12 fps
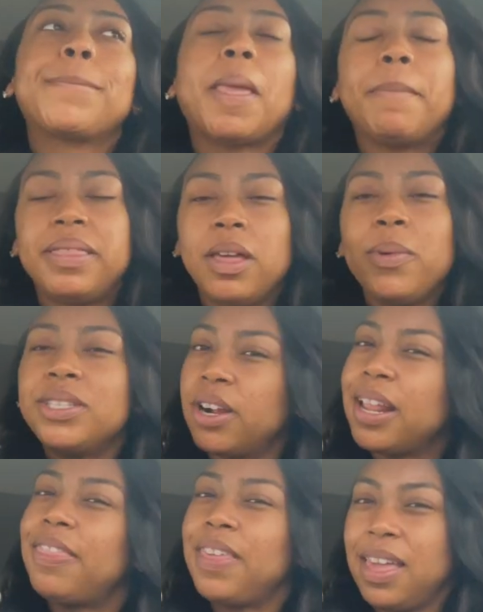but then we
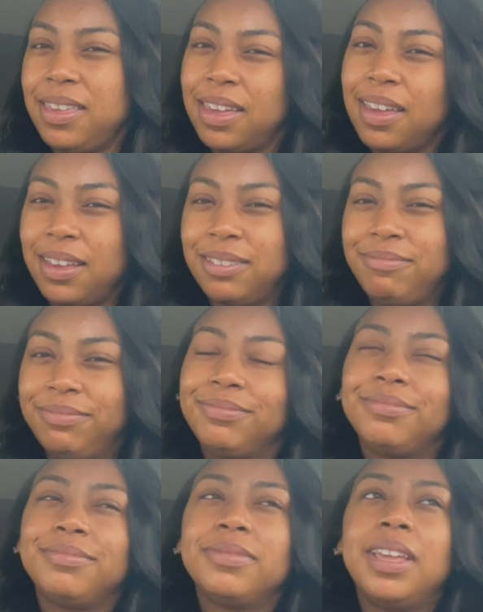started thinking,
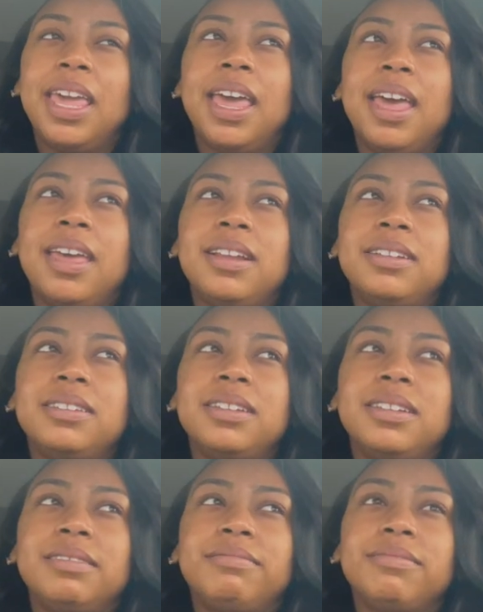and
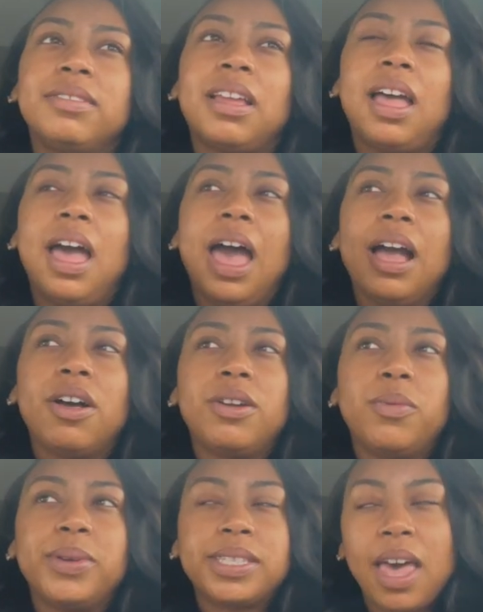I go
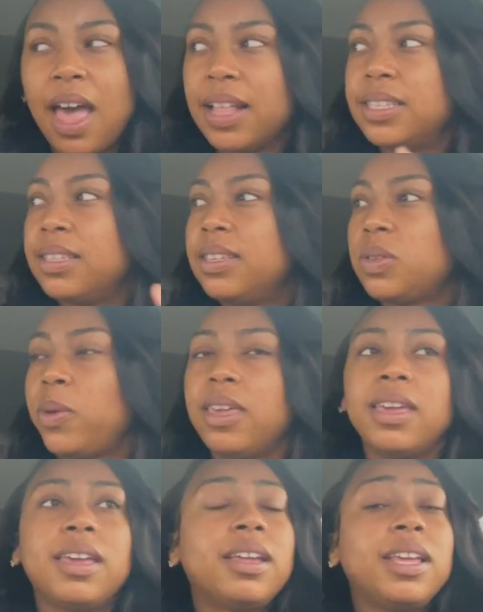to Wisconsin this
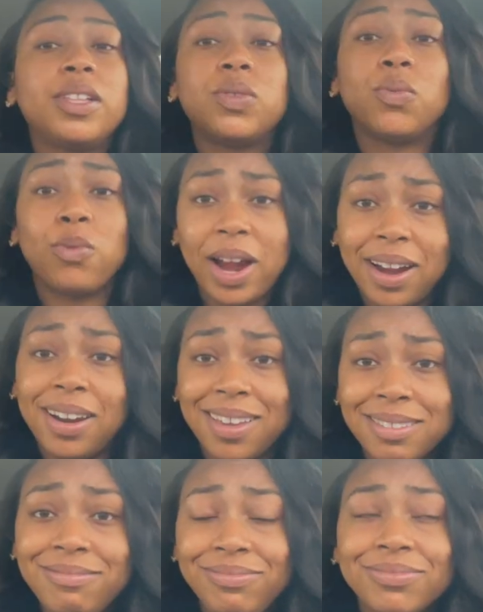weekend. It's
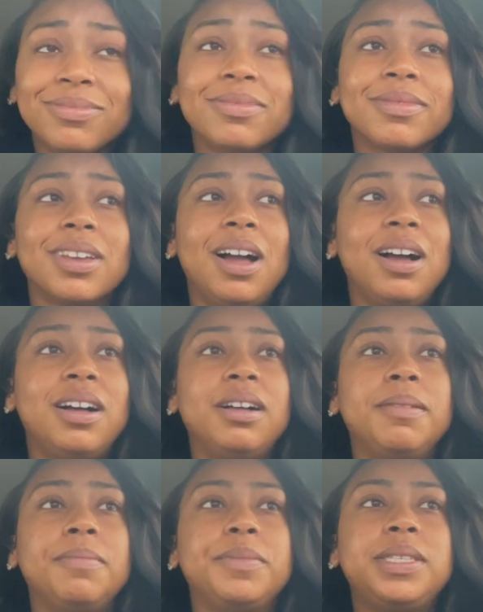raining.
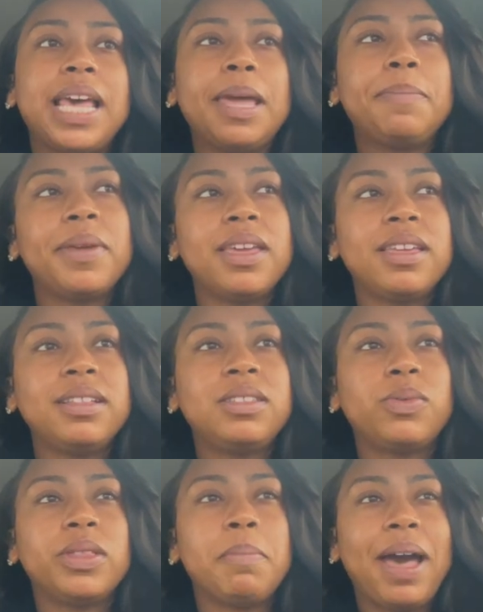Um,
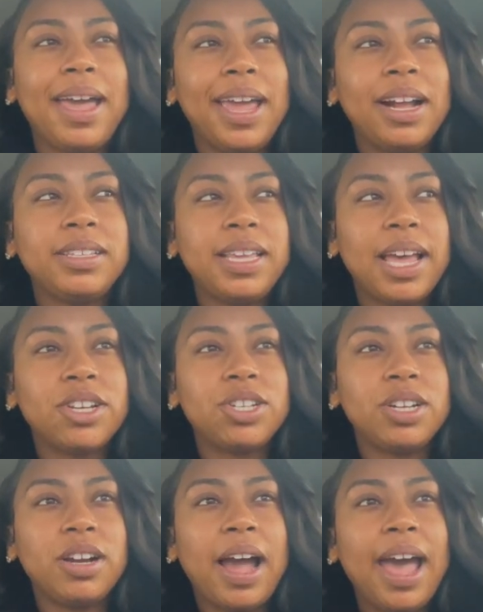tape-ins with my hair
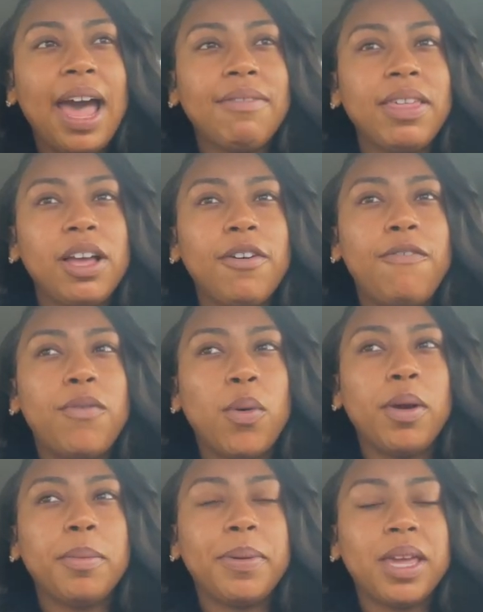texture. I have like a
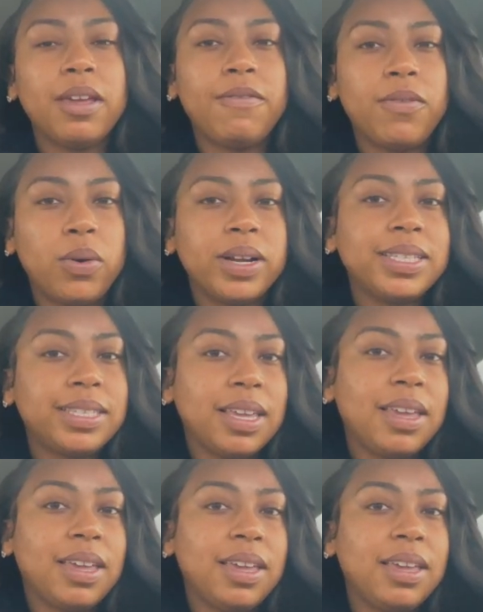4B,
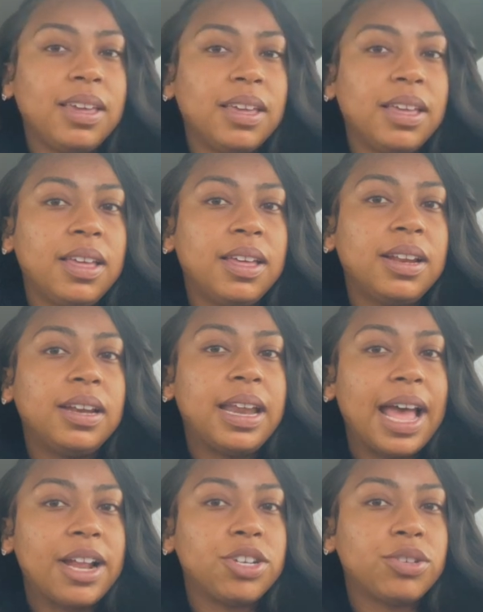4C
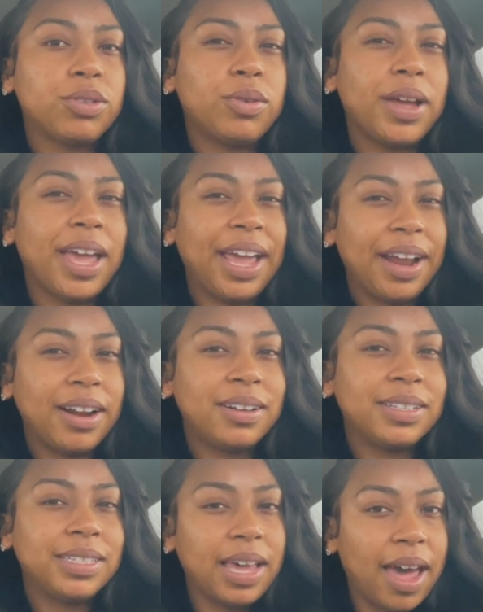natural hair
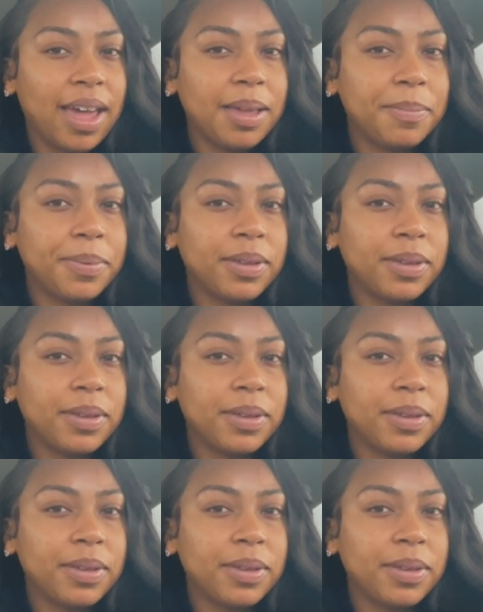type.